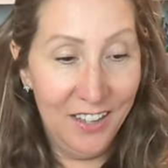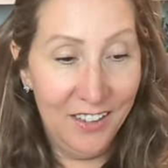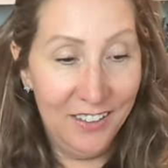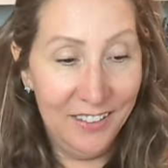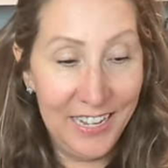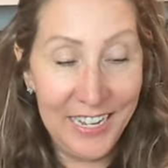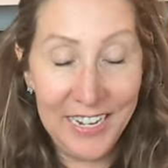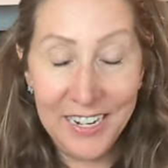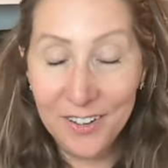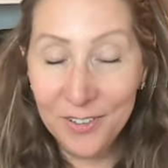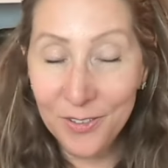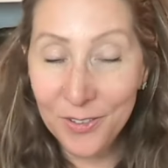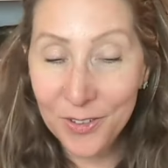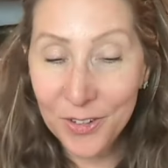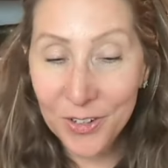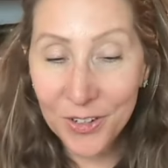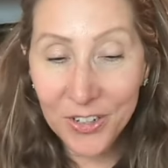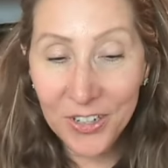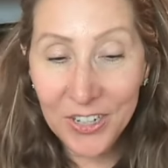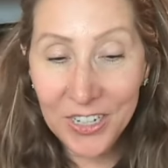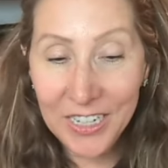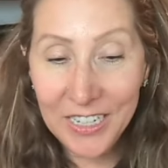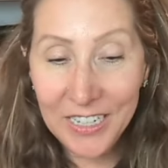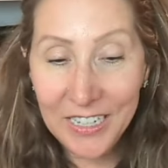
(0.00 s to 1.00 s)
Lena's
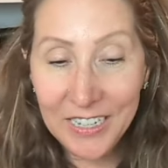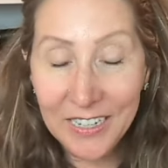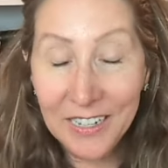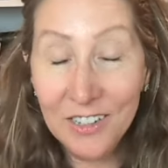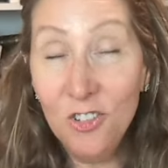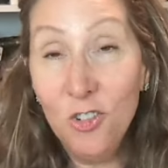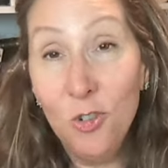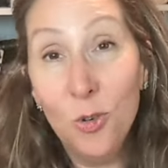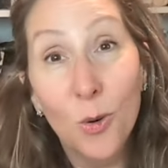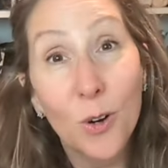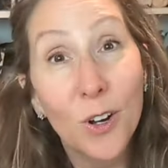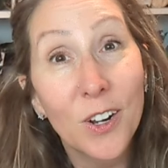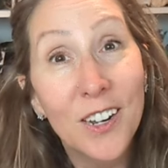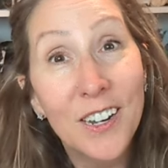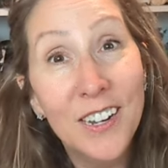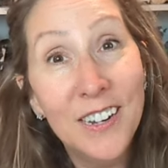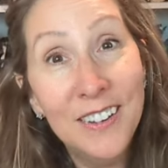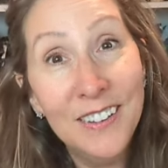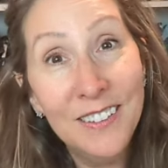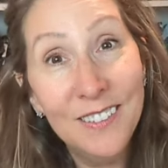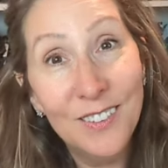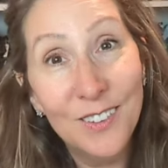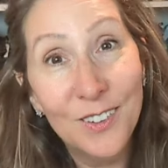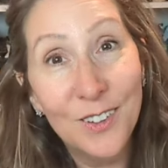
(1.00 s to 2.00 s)
good.
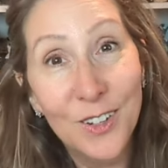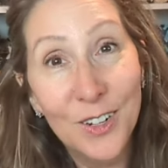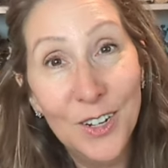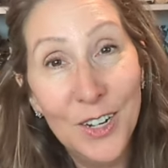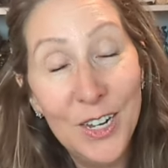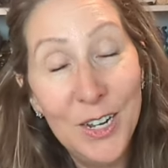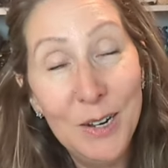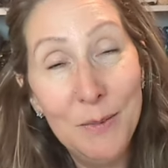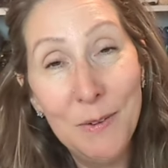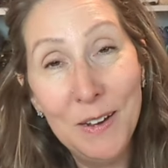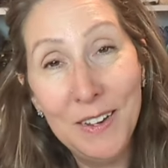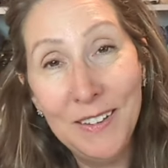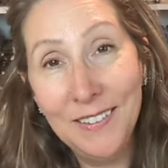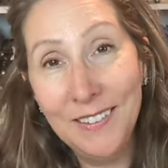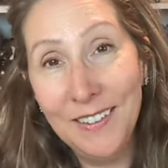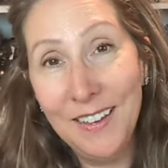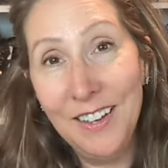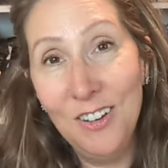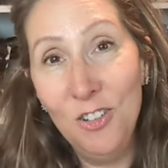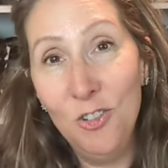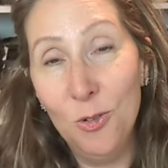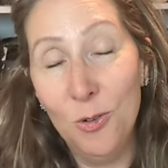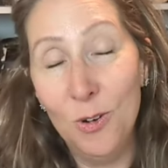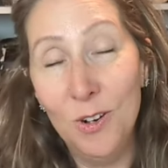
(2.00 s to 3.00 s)
Jordan is good. My
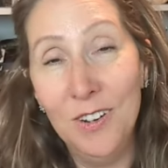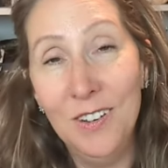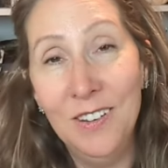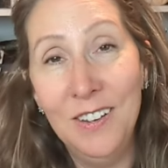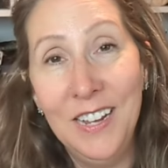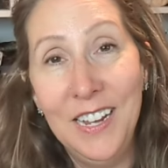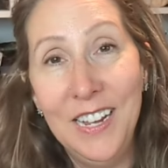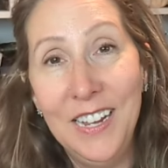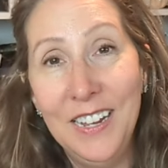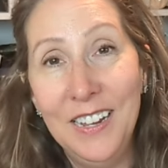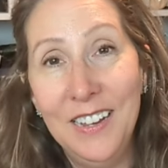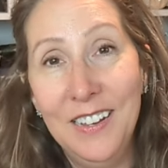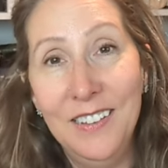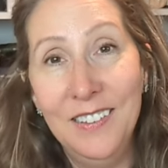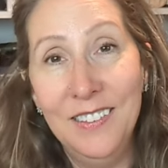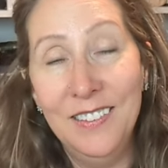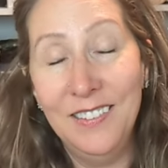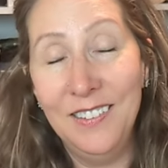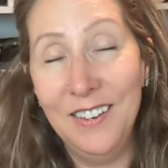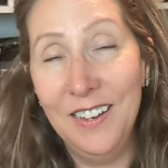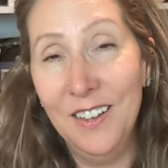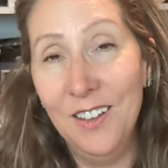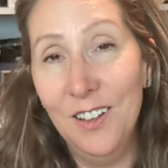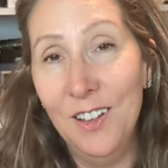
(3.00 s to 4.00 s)
son Jordan, he is
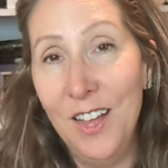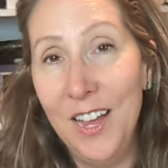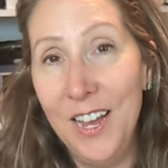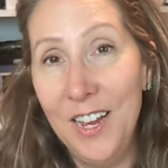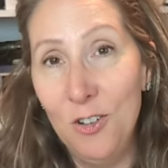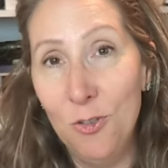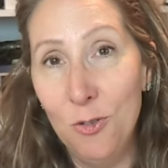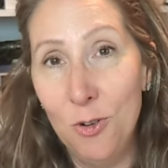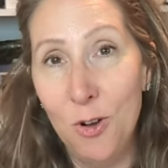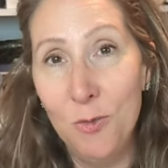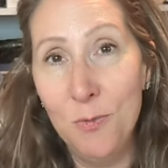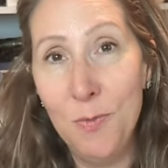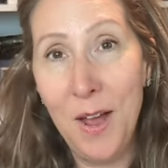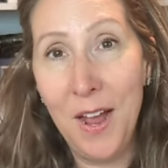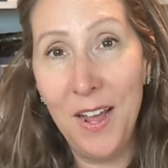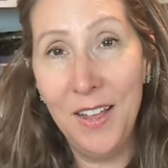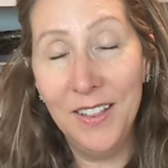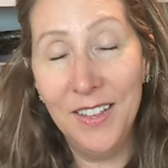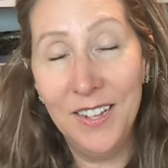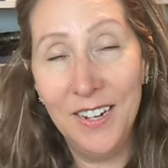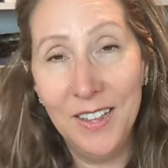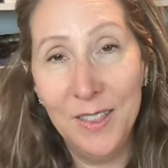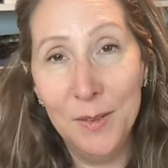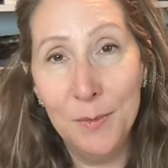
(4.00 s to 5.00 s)
still a drone
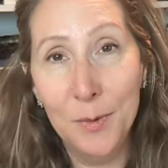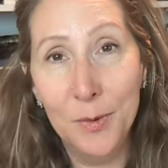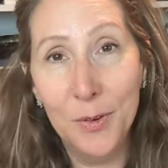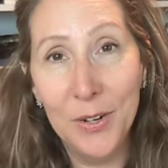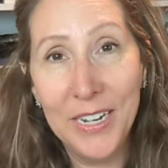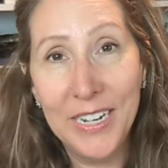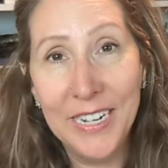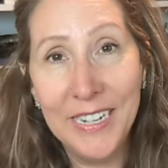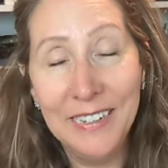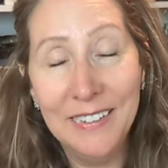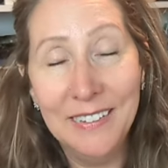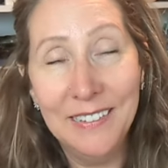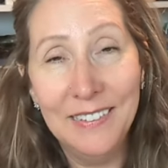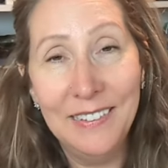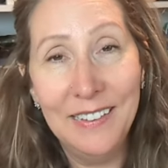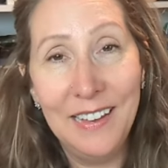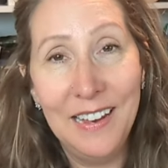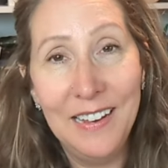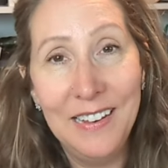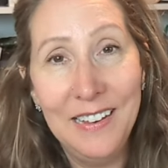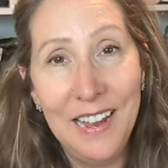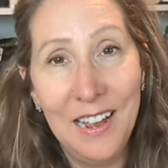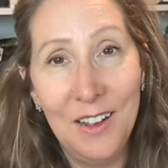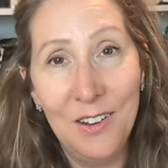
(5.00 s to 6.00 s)
pilot in the Marines
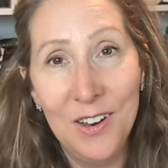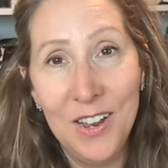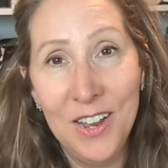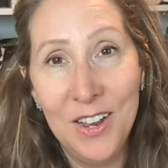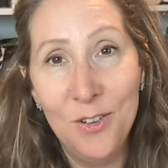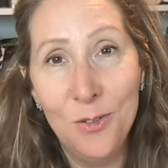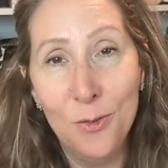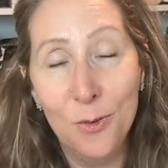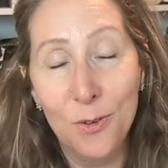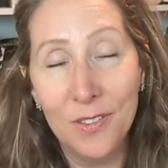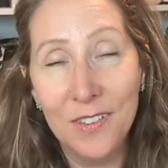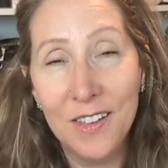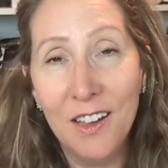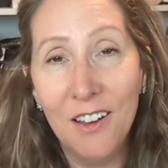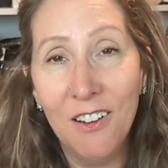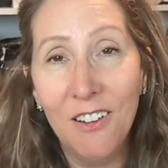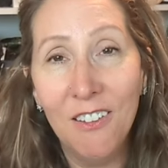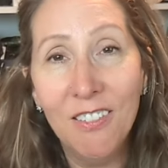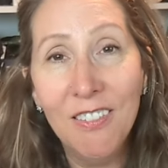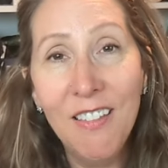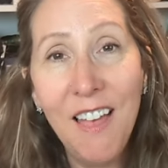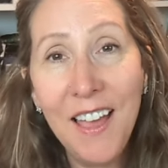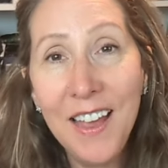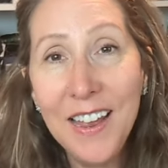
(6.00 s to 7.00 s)
down in North
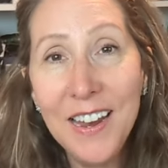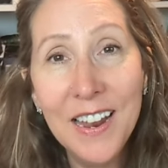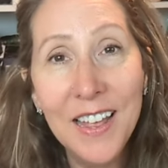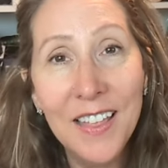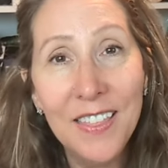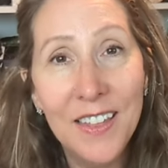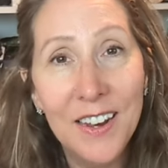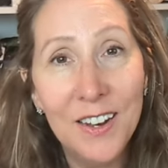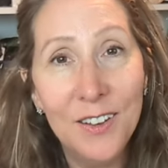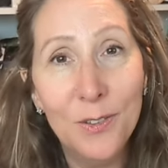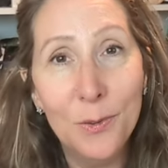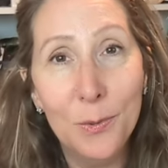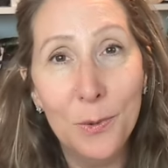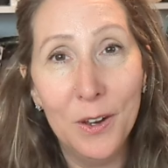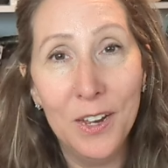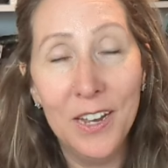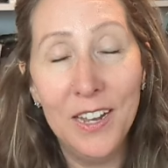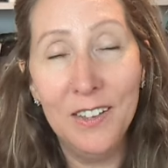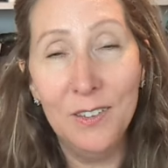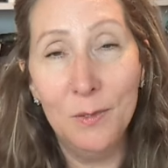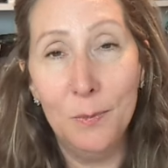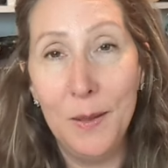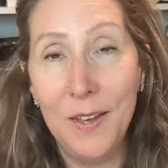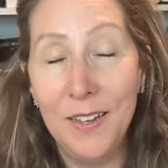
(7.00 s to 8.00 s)
Carolina. That is where
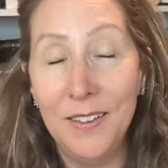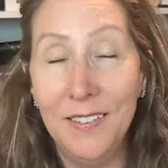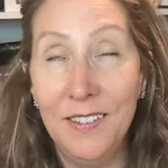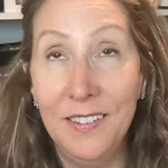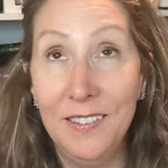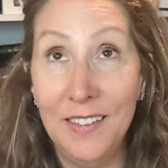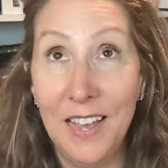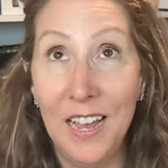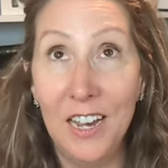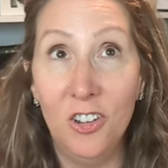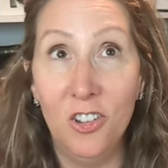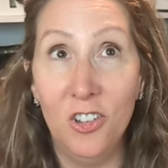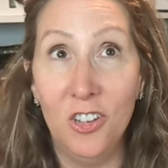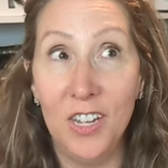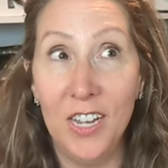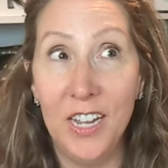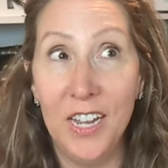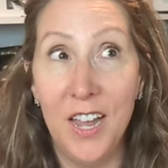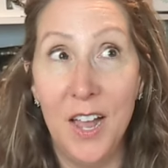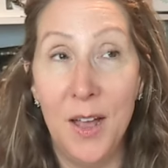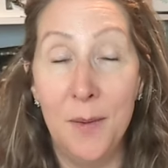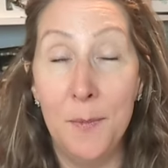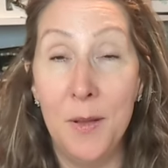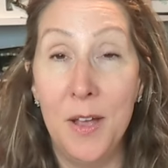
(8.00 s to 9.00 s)
he's based. He's
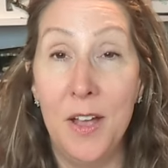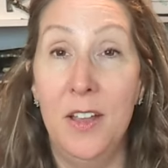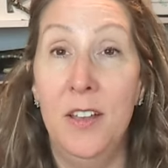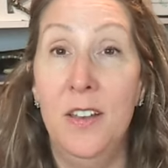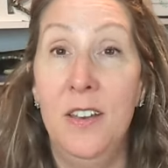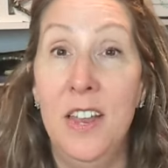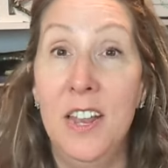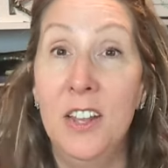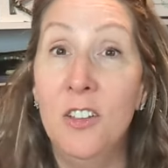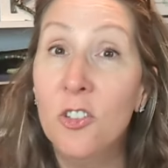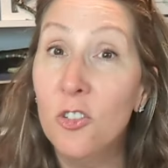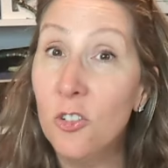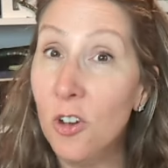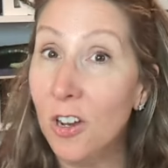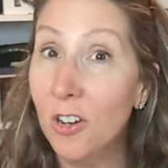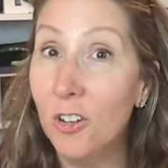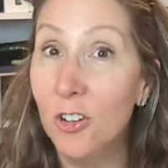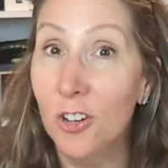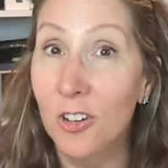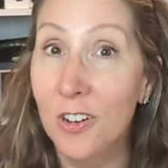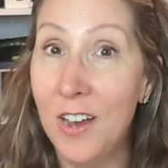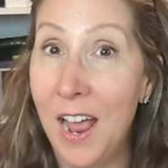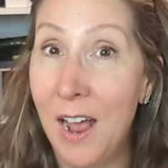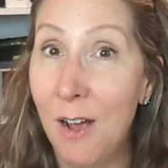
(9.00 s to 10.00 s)
actually um, an
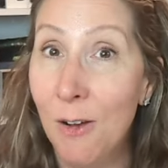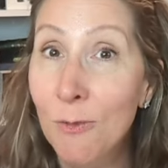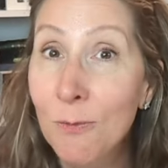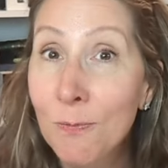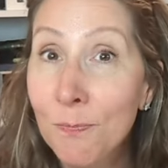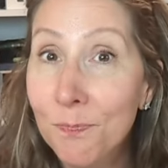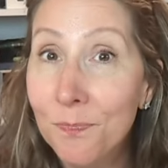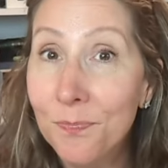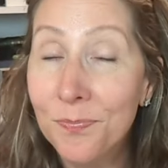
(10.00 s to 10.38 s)
instructor now.